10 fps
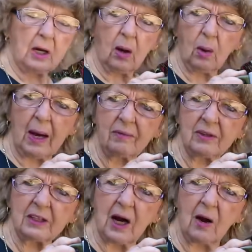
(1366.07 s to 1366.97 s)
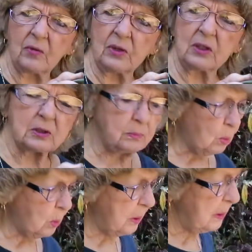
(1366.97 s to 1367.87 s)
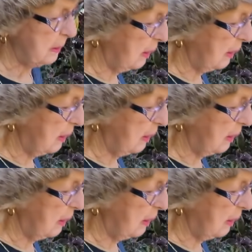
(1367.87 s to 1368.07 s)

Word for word: y'all having coffee this morning?